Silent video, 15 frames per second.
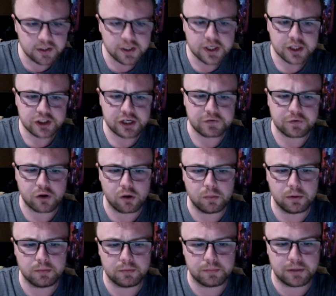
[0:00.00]
Jeff
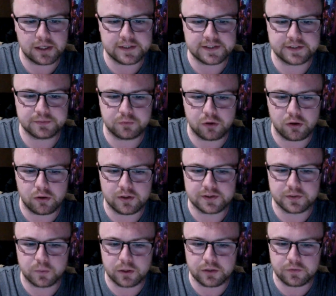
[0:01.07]
Goldblum reprises his role as the
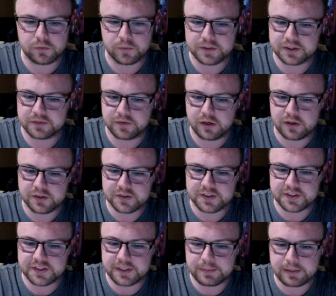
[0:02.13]
wonderful Wizard of Oz, the
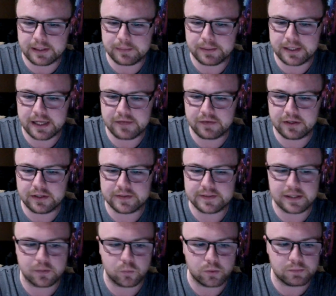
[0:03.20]
seemingly benevolent
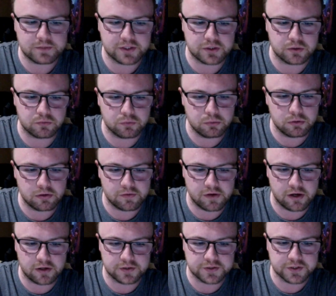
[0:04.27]
and whimsical ruler of
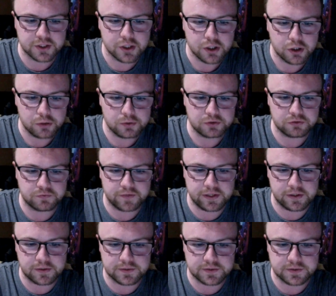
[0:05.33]
Oz, who is
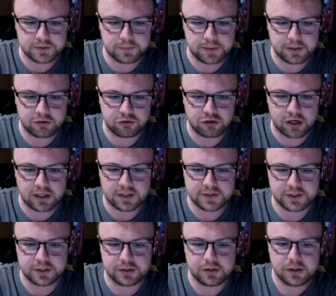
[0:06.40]
revealed to be a
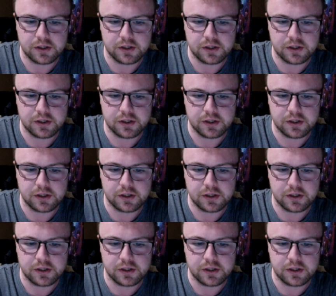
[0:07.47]
charlatan,